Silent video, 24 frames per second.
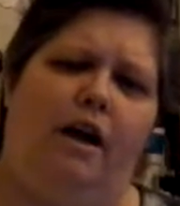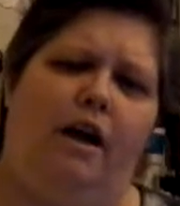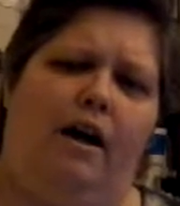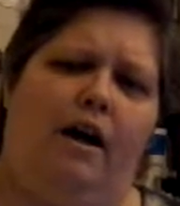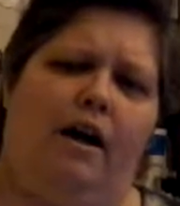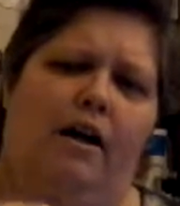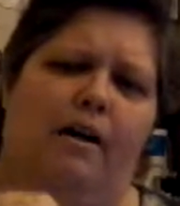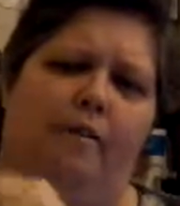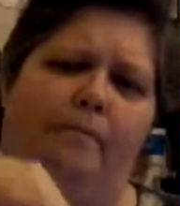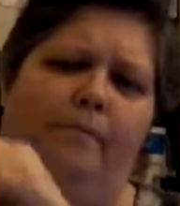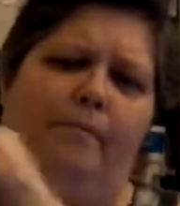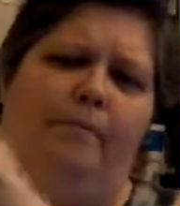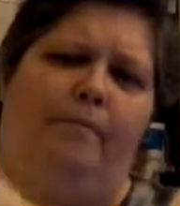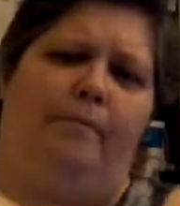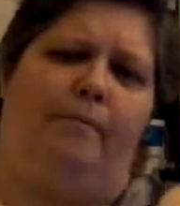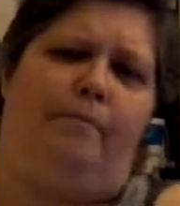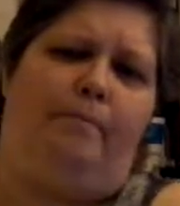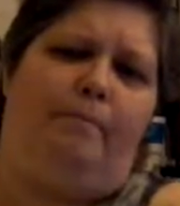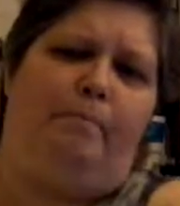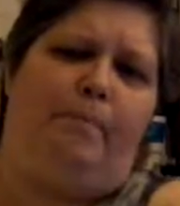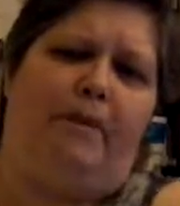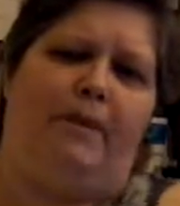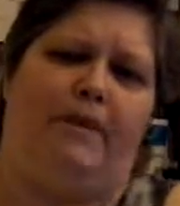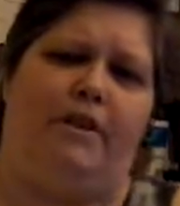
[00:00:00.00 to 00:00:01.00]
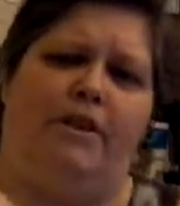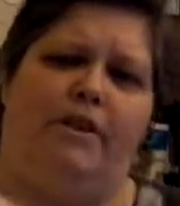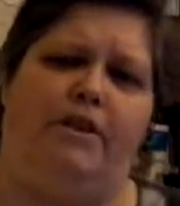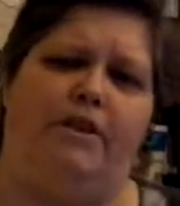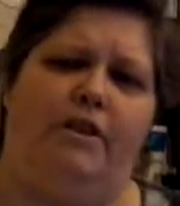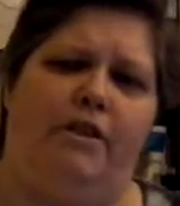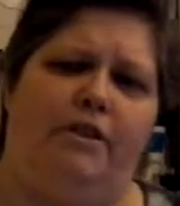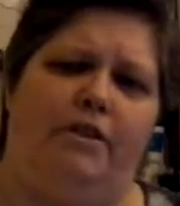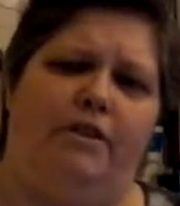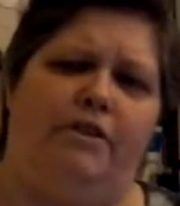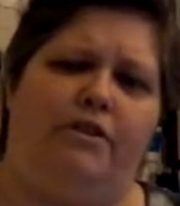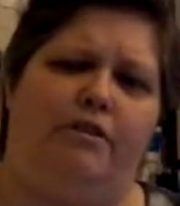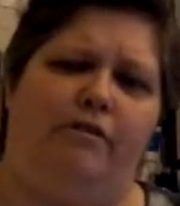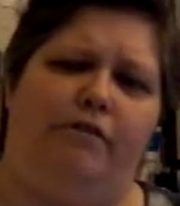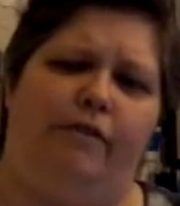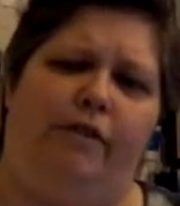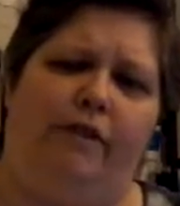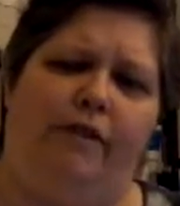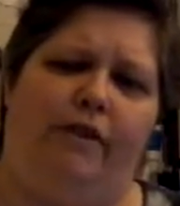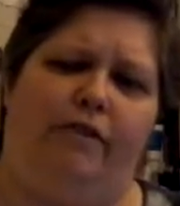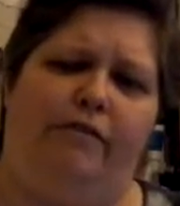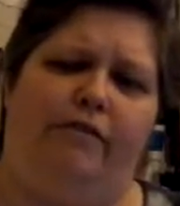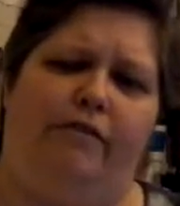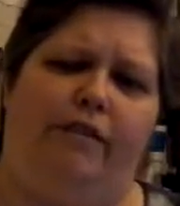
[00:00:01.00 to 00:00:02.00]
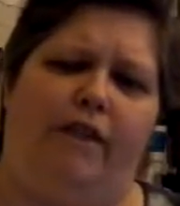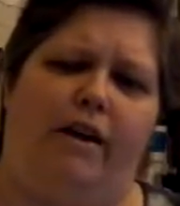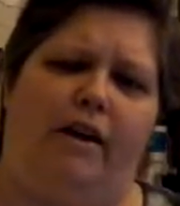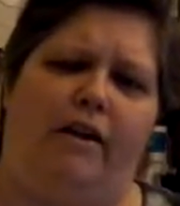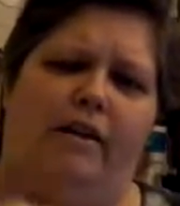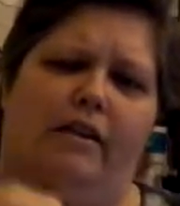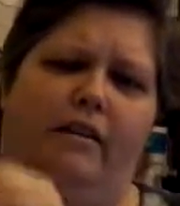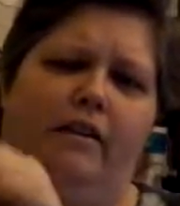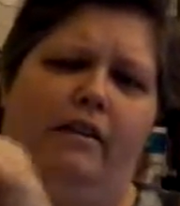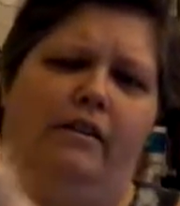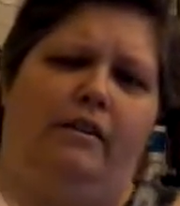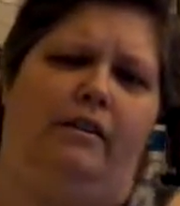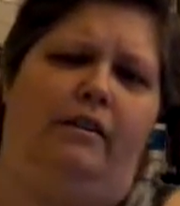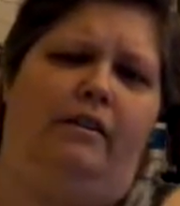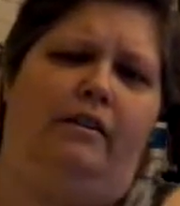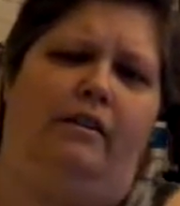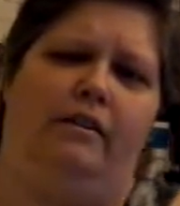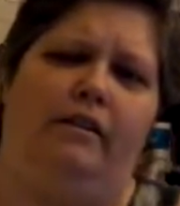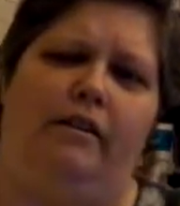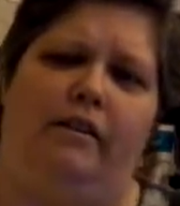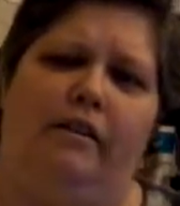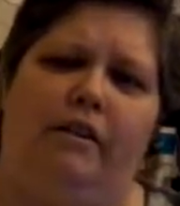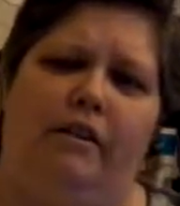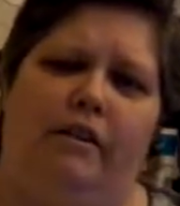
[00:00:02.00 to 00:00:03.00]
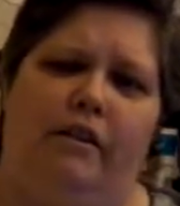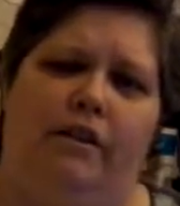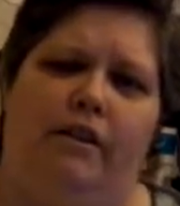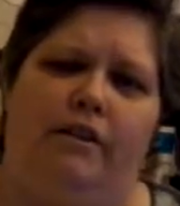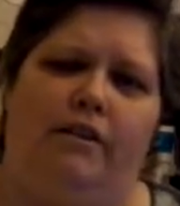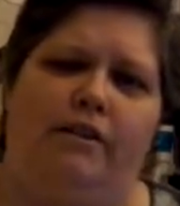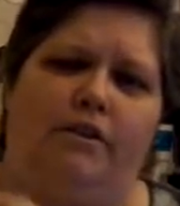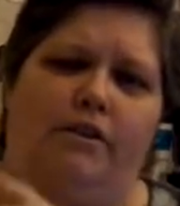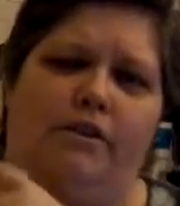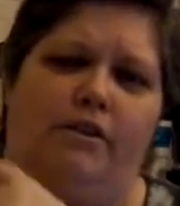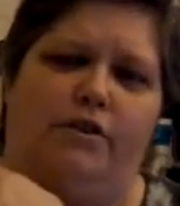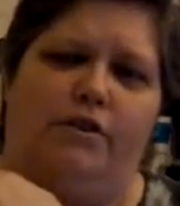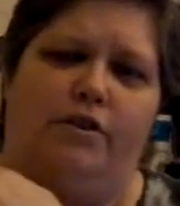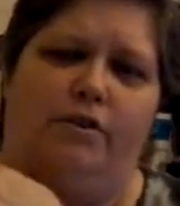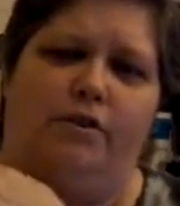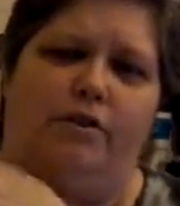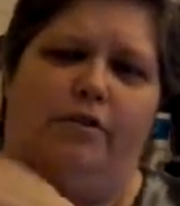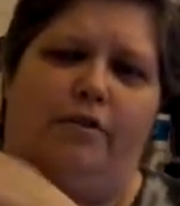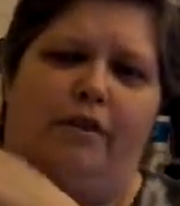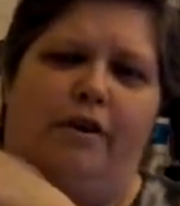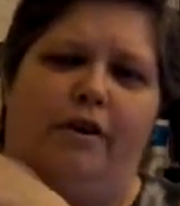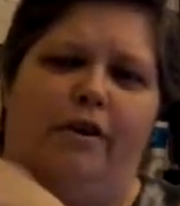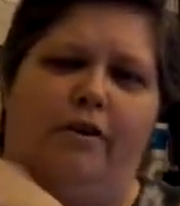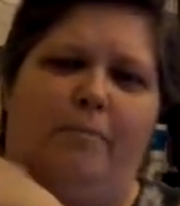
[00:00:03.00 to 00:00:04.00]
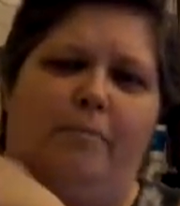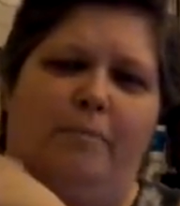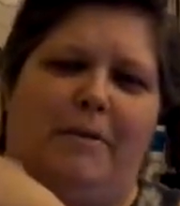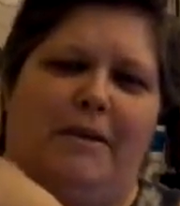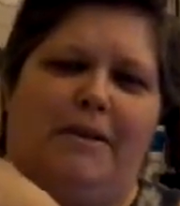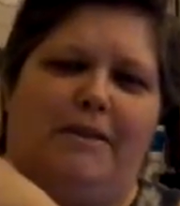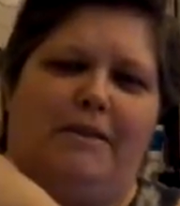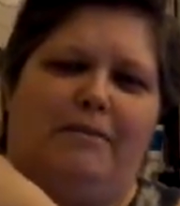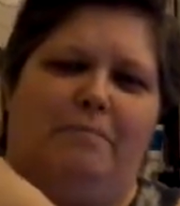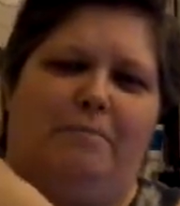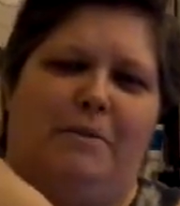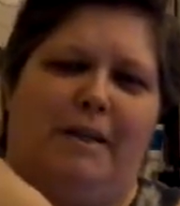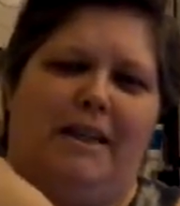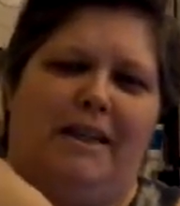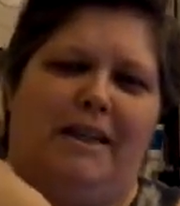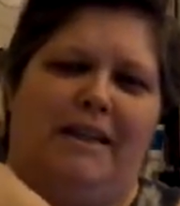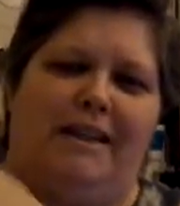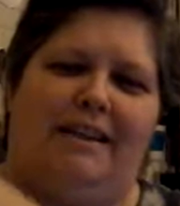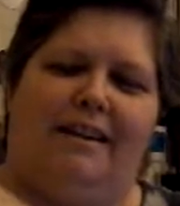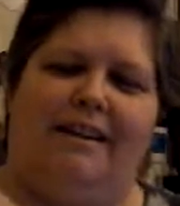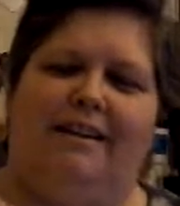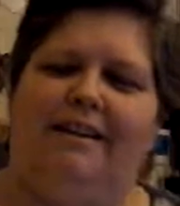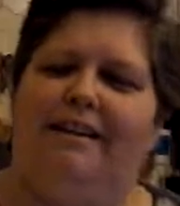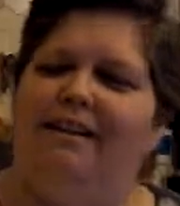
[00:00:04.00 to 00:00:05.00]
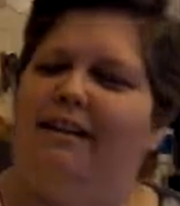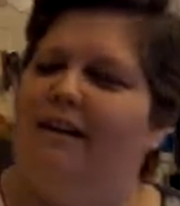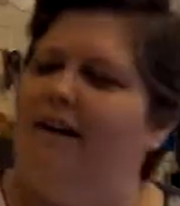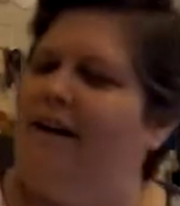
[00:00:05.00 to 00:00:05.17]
Um, but dictionaries are very fun to do for mixed media.